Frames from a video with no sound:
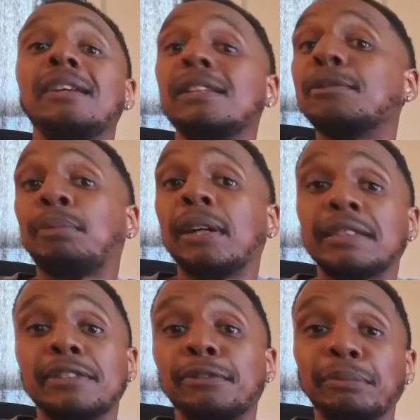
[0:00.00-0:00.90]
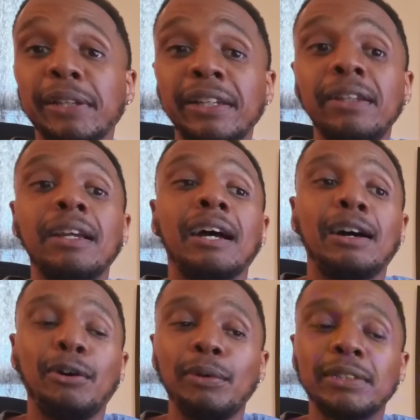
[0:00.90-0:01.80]
This process for me, I
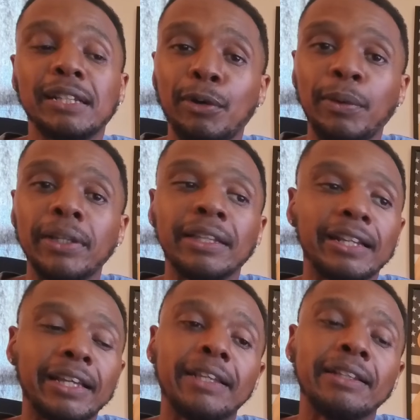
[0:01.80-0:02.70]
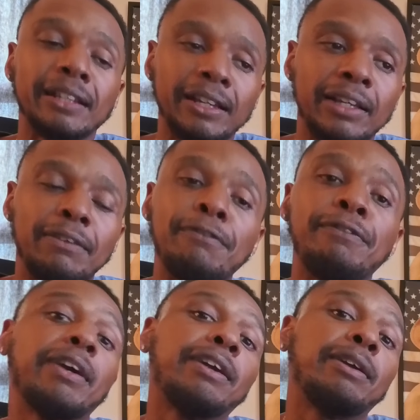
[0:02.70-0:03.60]
always go with, and again,
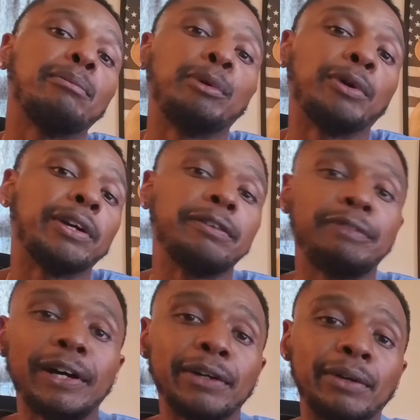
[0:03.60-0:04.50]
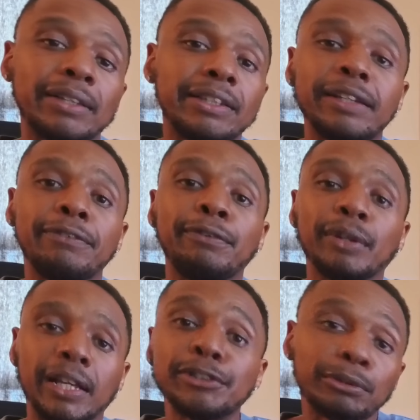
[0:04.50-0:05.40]
very important and vital, I think, for
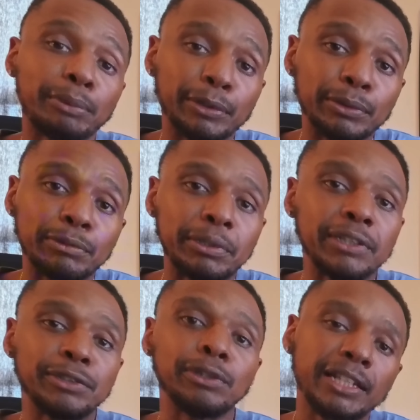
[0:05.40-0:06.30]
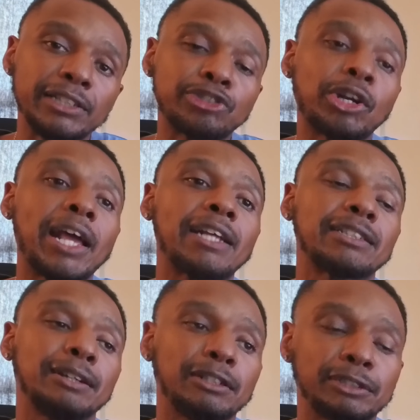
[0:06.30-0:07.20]
like instrumentals, because these
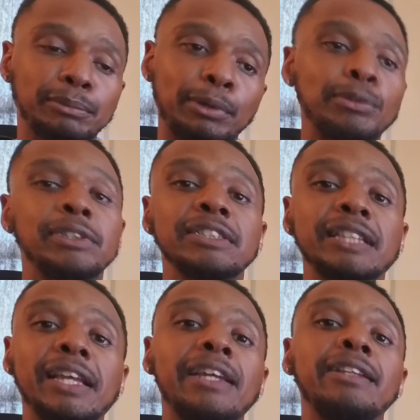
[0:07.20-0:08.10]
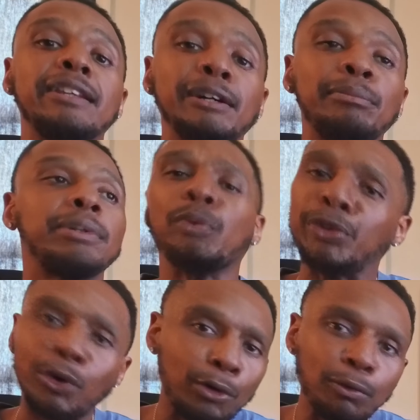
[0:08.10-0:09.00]
tracks are supposed to stand up with
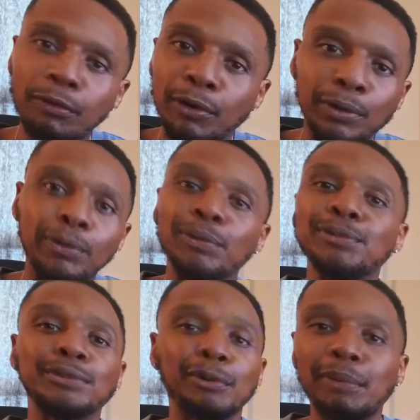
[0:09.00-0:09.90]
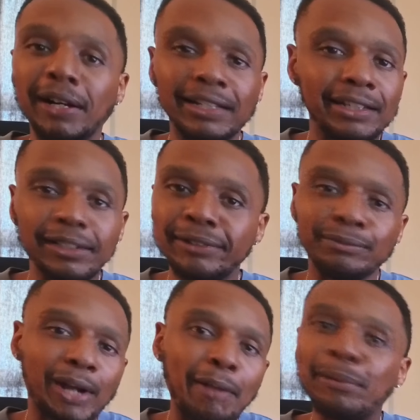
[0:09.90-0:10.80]
no vocals, nobody
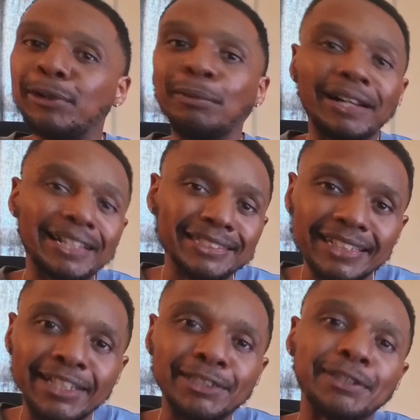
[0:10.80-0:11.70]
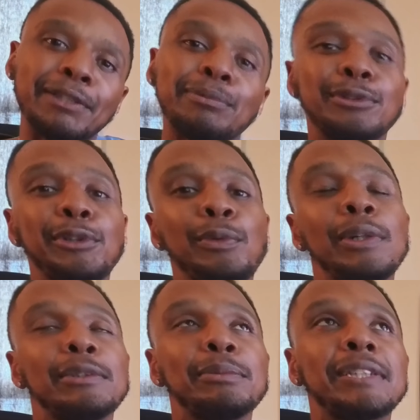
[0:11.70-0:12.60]
rapping, nobody singing to them. So you
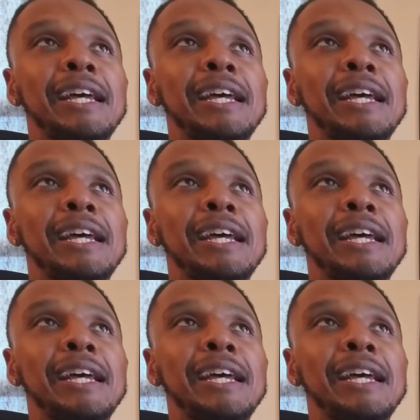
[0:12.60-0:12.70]
want them to